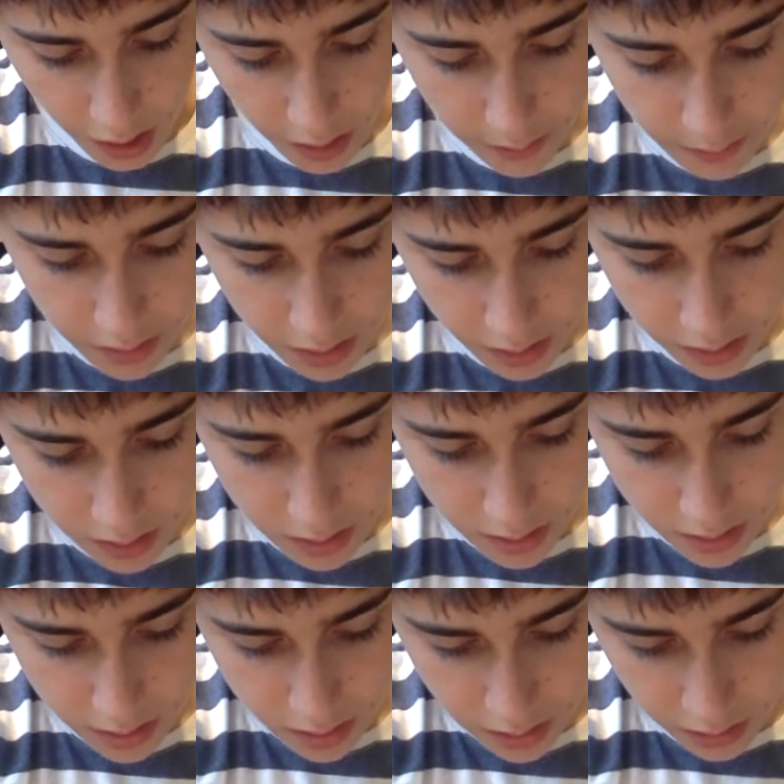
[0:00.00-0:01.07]
I will go
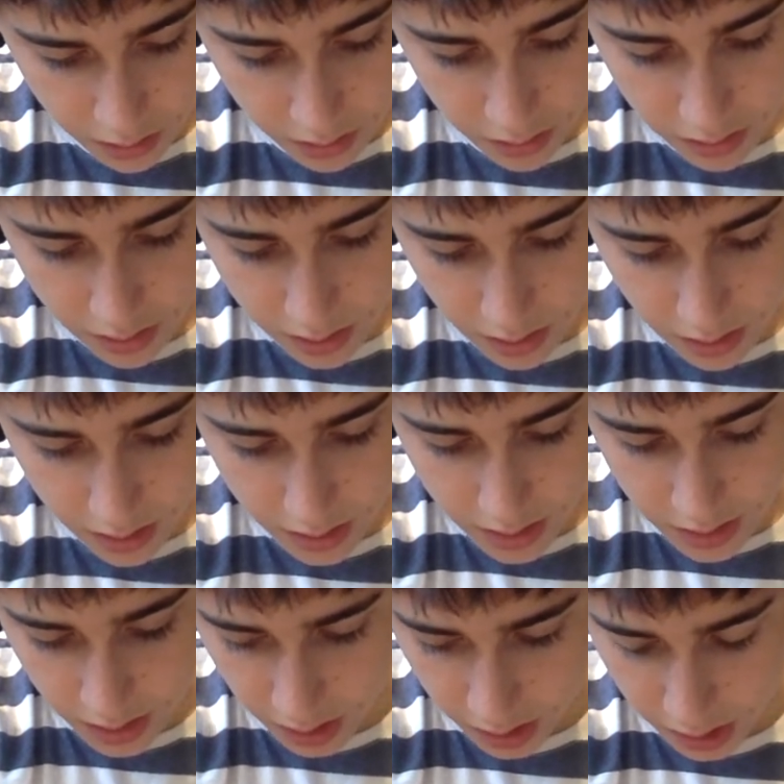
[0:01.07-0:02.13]
to Kuti and
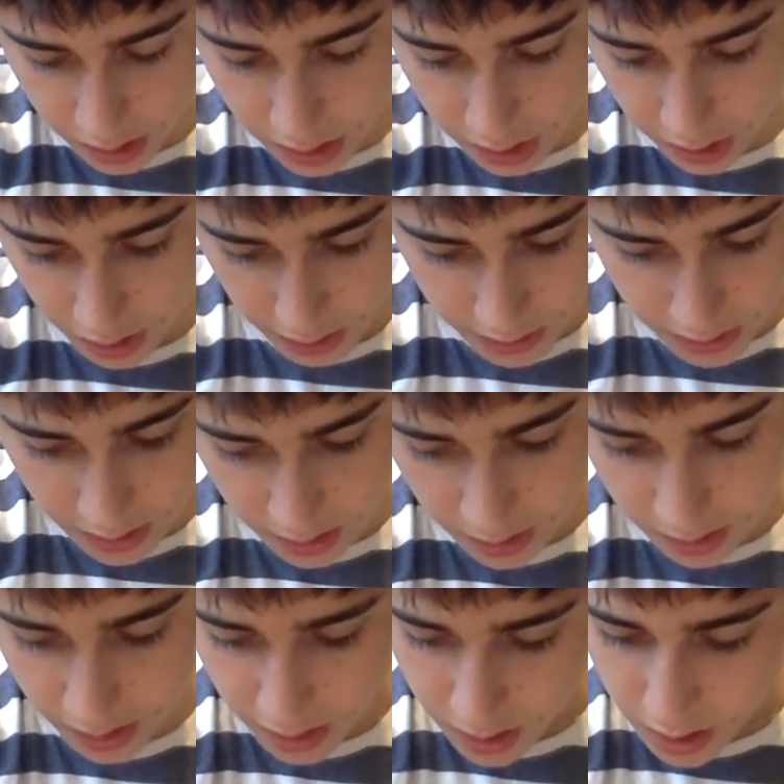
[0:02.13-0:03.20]
see, Gershon answered.
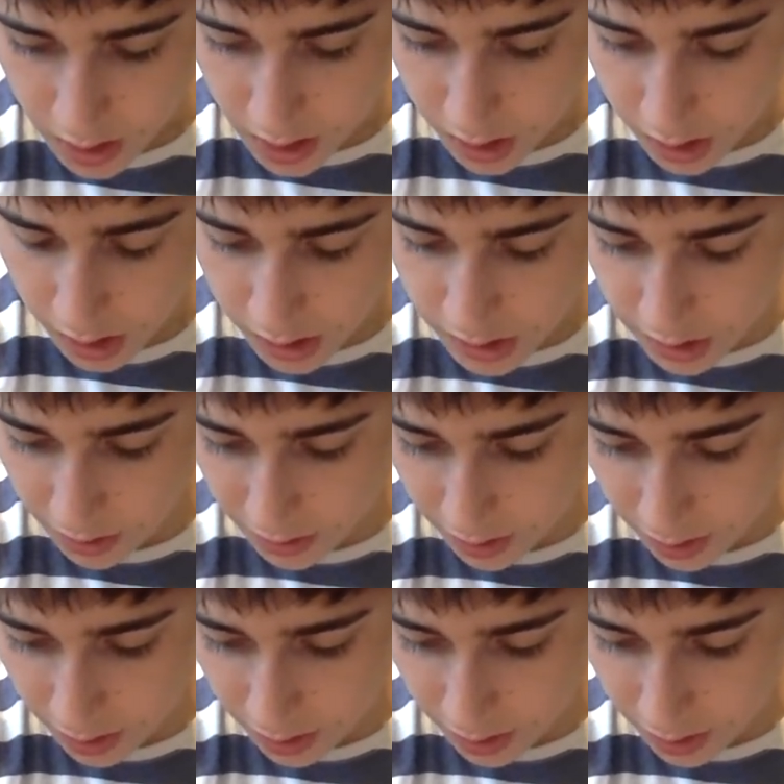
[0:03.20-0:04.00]
Gershon